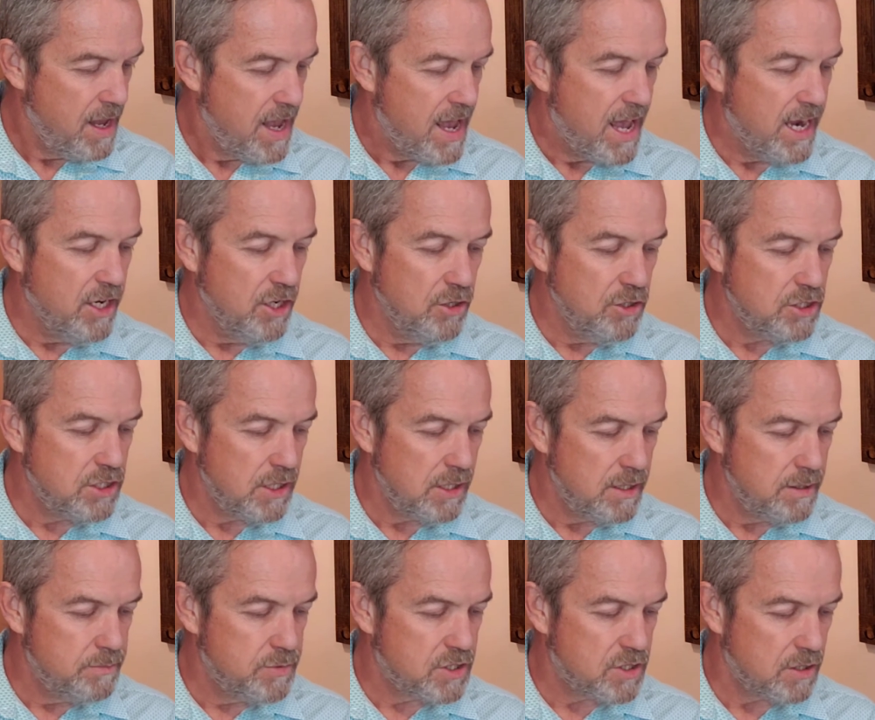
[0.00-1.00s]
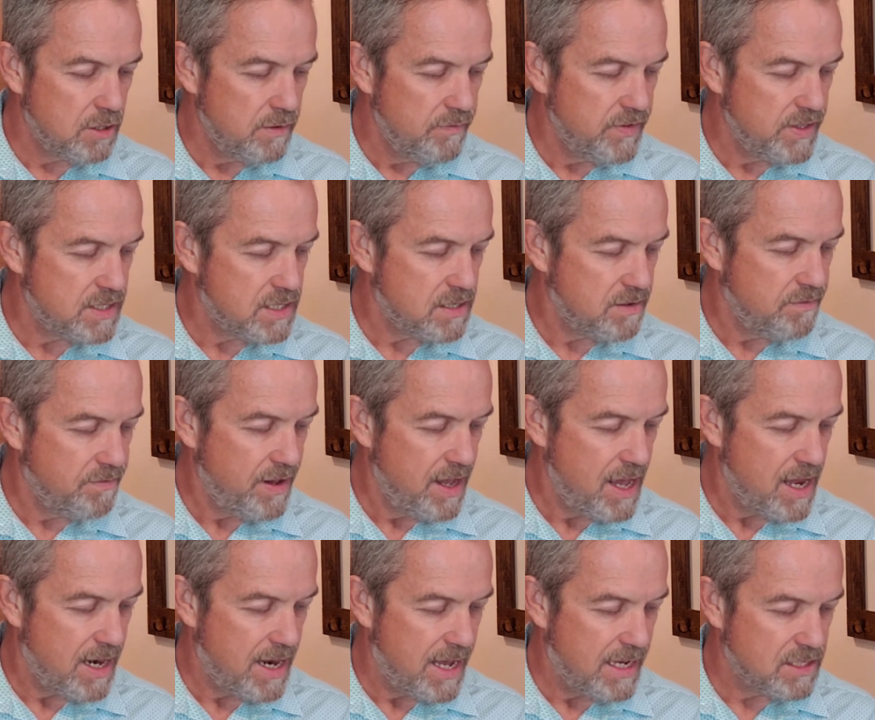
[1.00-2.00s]
And you shall observe this
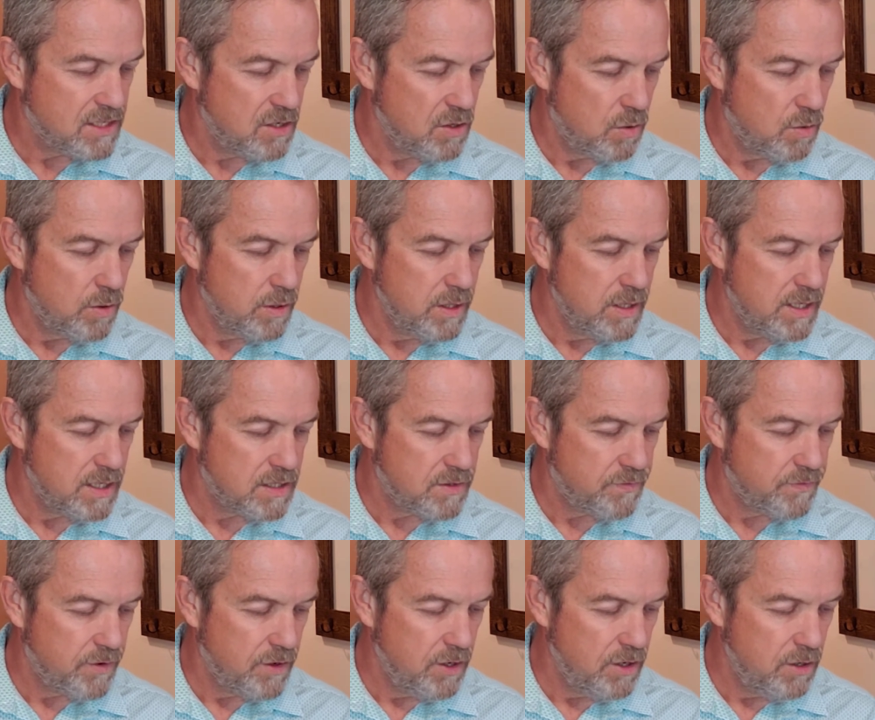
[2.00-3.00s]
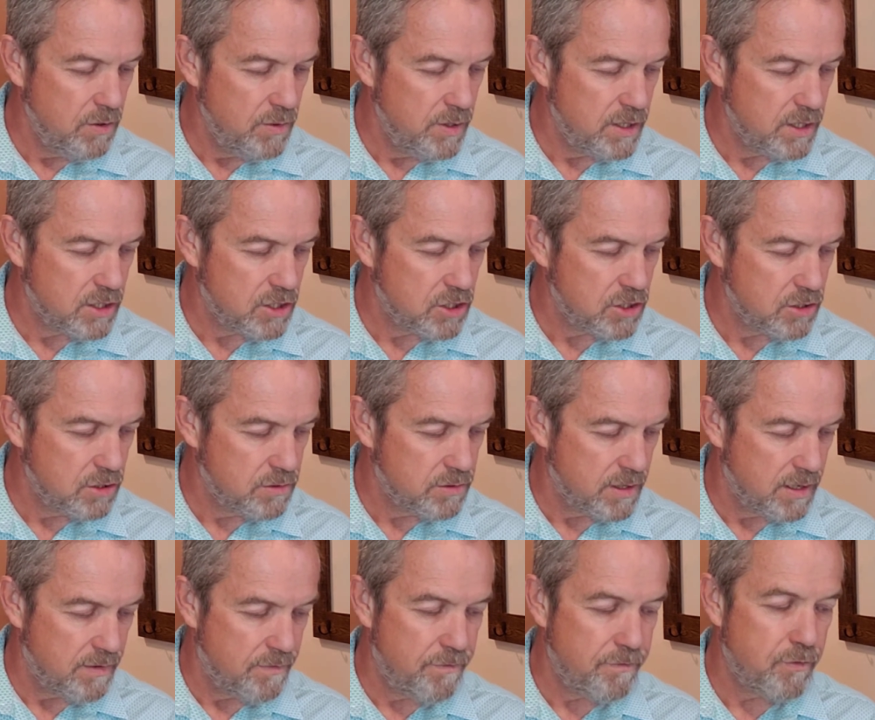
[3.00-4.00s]
event as an ordinance for you and your
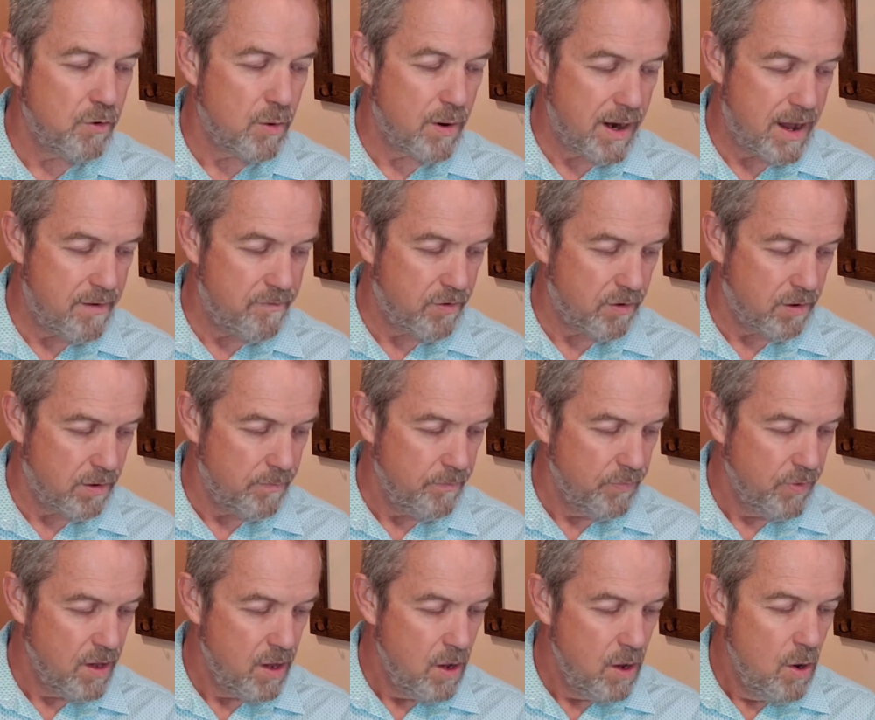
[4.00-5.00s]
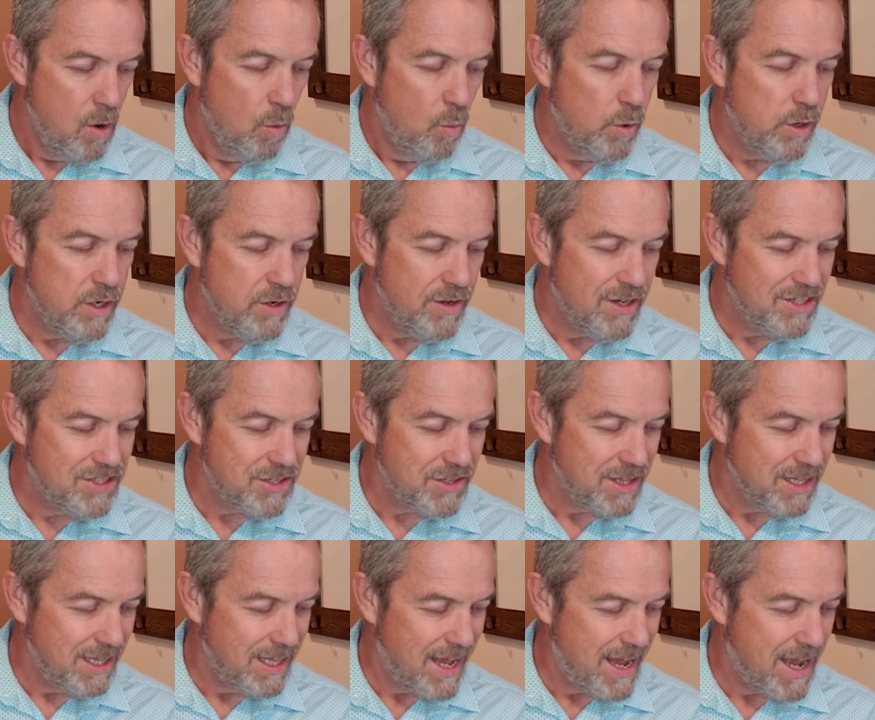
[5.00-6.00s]
children forever. When you enter
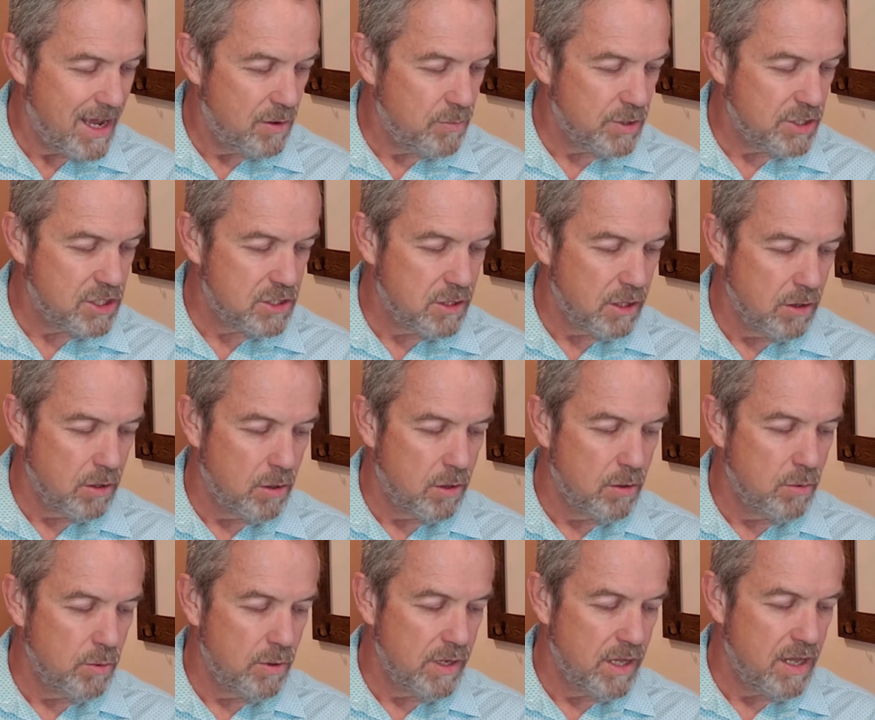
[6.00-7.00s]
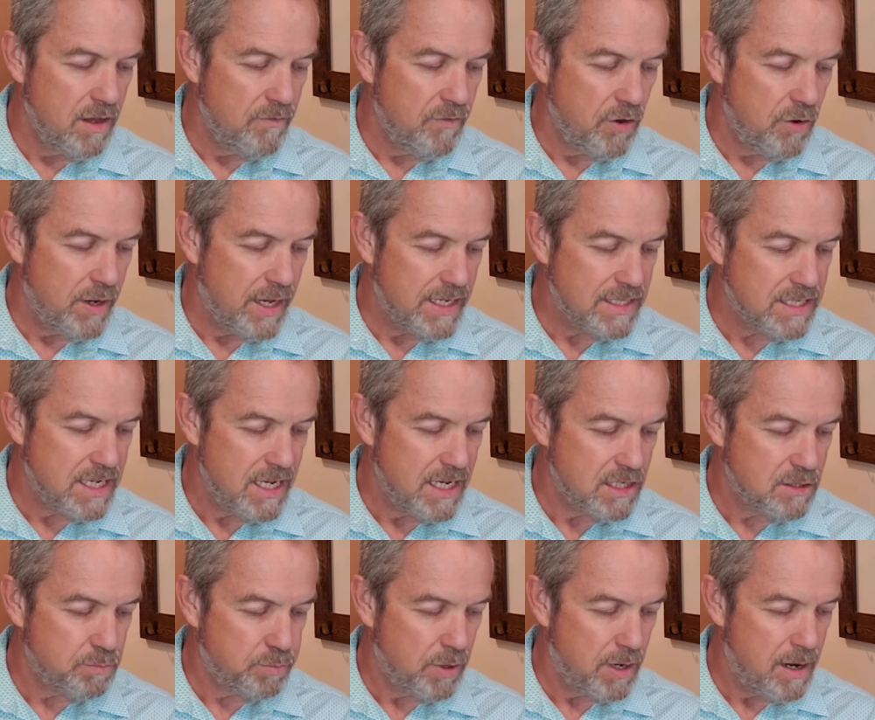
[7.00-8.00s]
the land which the Lord will give you as he
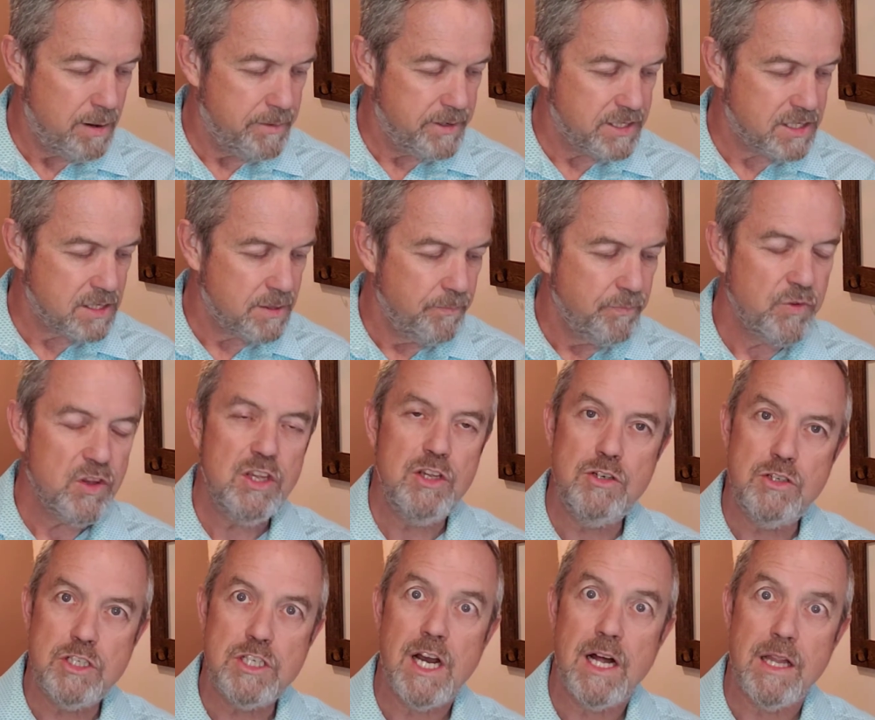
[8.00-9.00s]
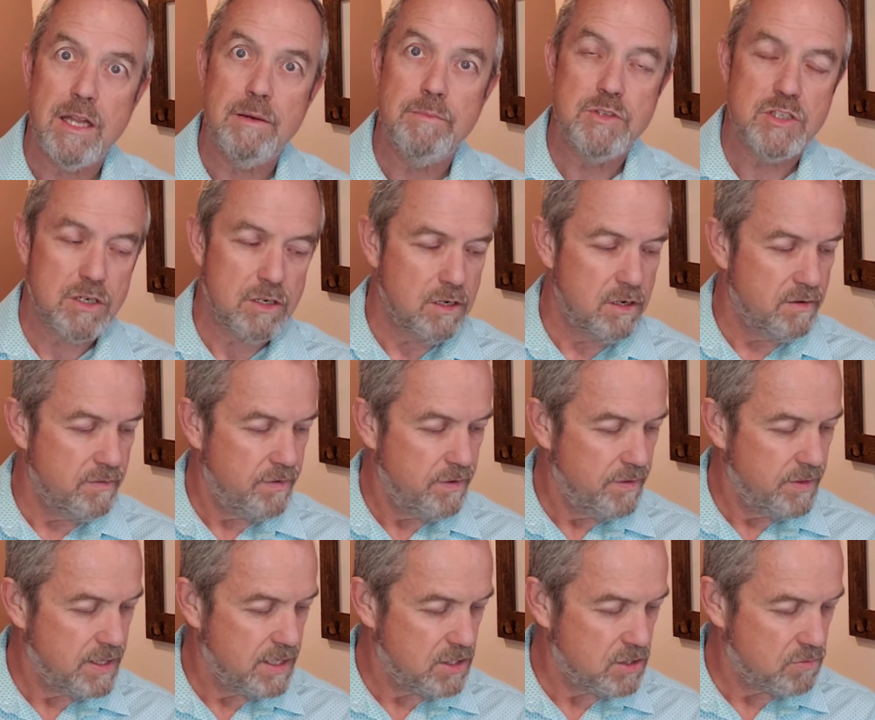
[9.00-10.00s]
has promised, you shall
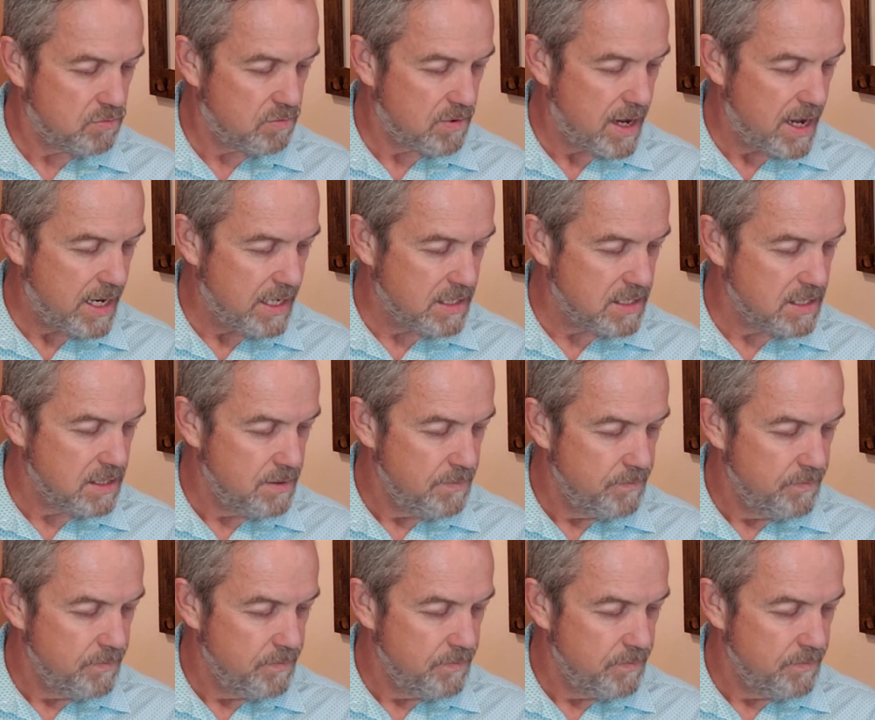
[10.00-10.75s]
observe this rite.